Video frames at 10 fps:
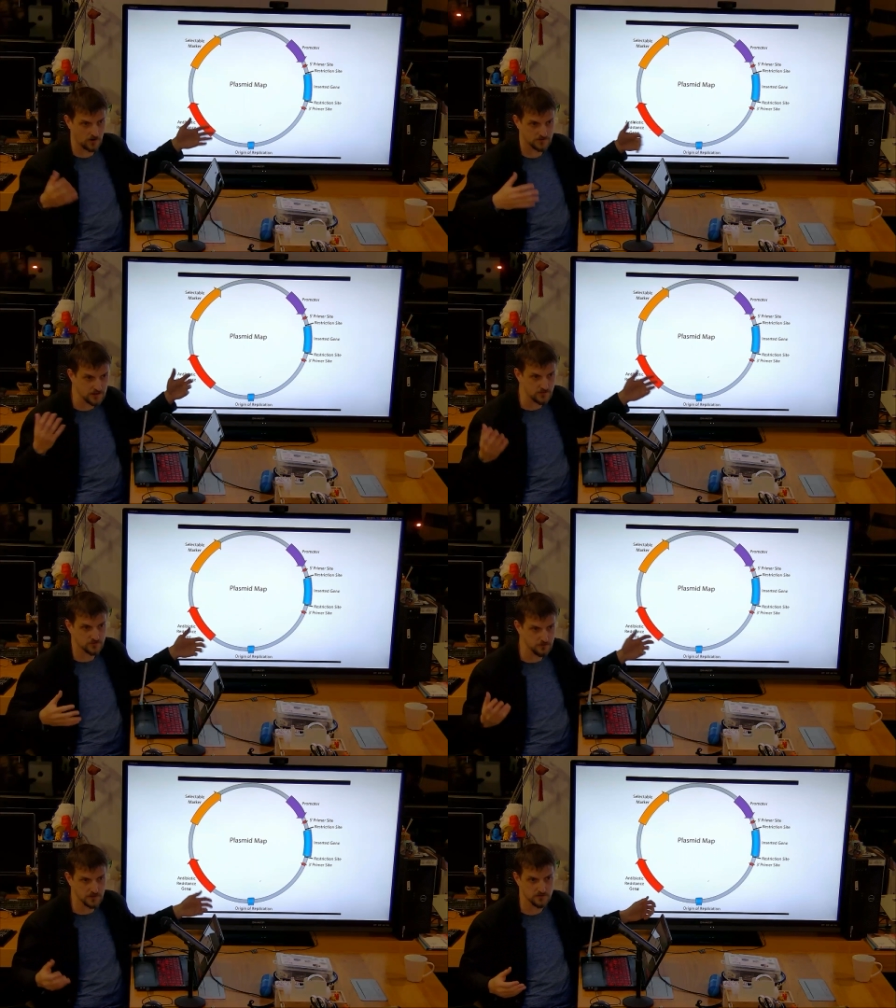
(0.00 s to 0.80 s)
test
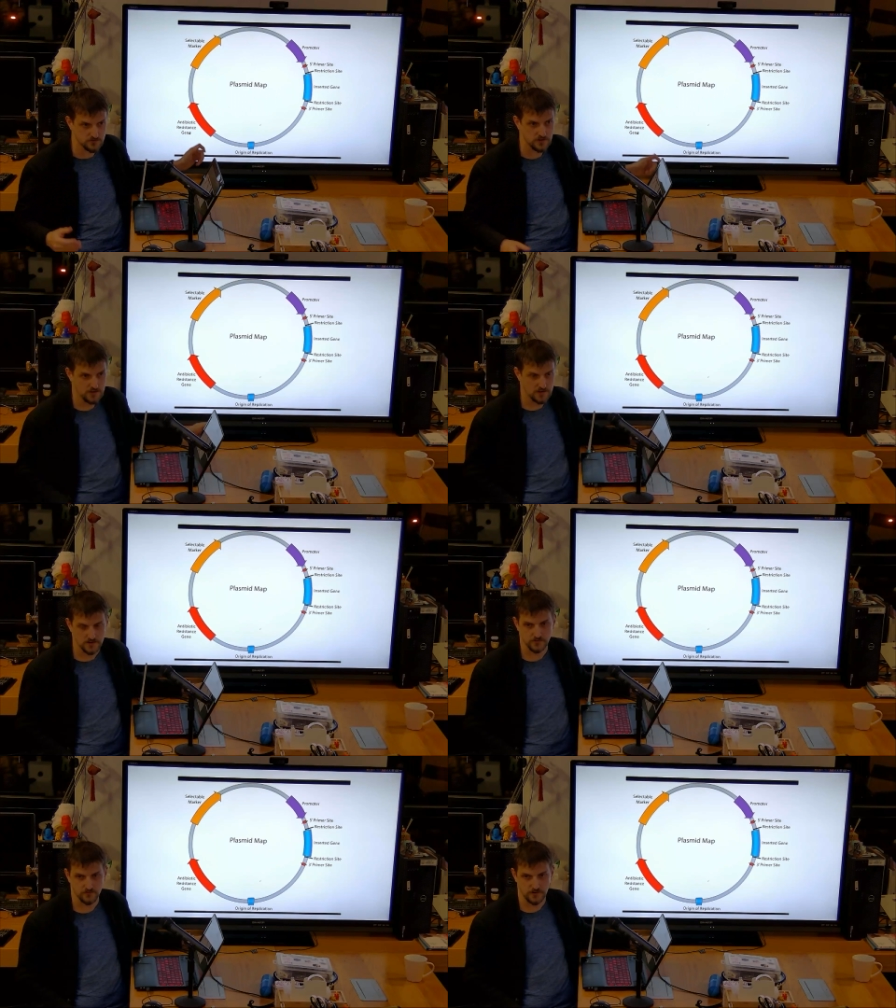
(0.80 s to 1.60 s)
place, and it's
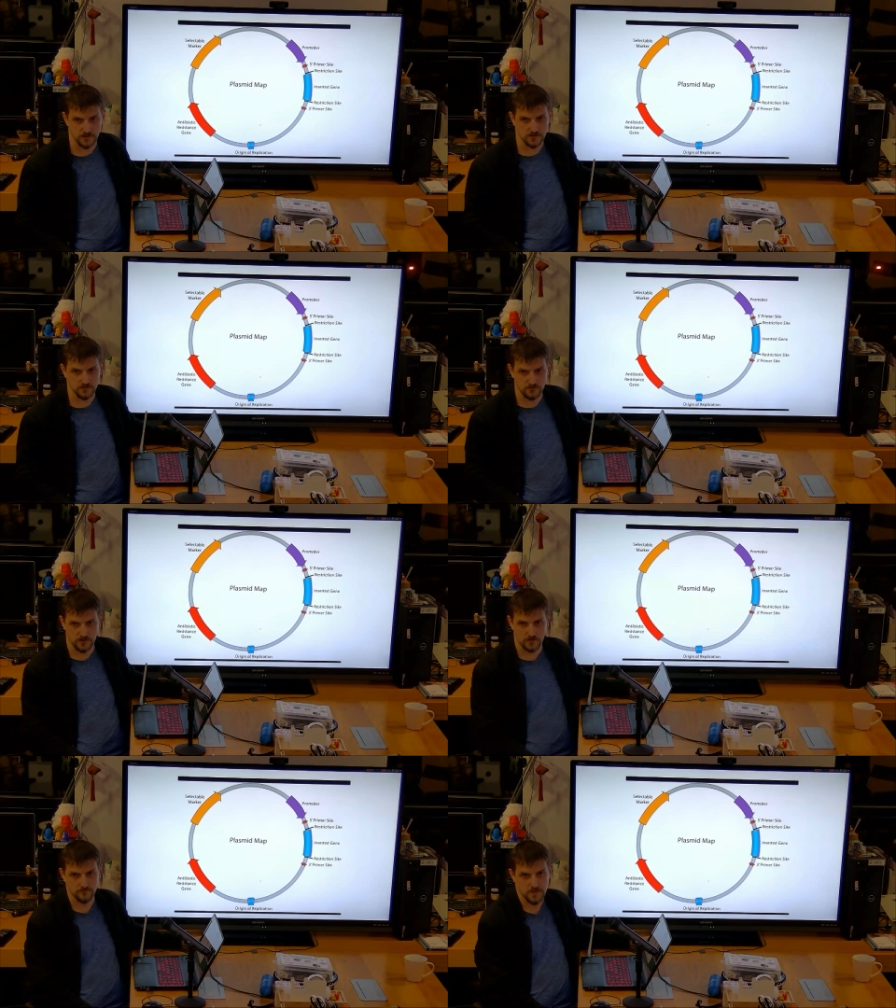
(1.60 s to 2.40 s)
very nice, yeah?
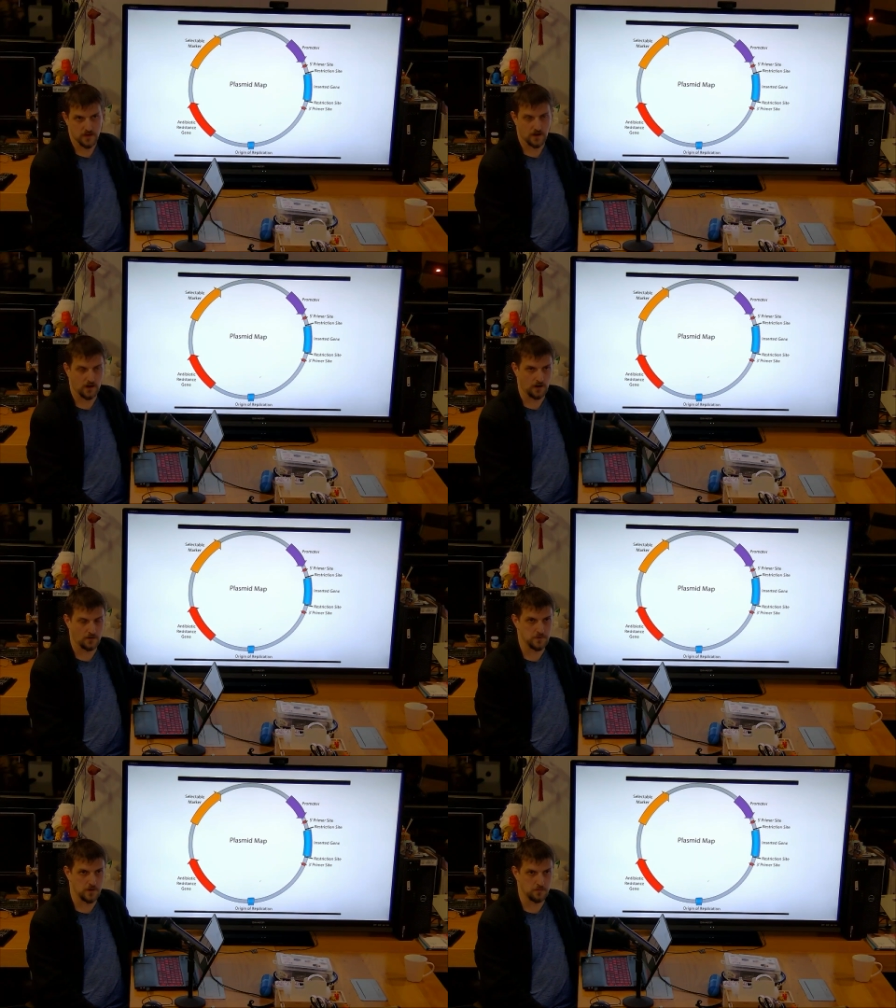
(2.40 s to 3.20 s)

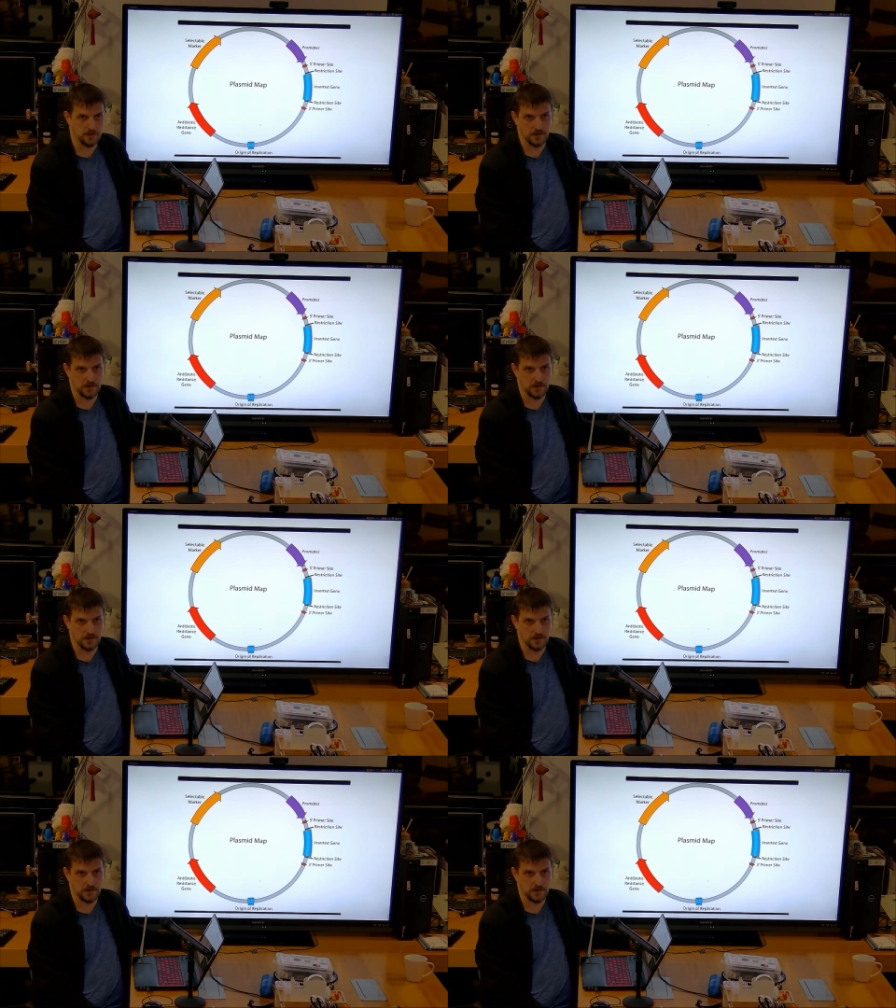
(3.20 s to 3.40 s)
But yeah.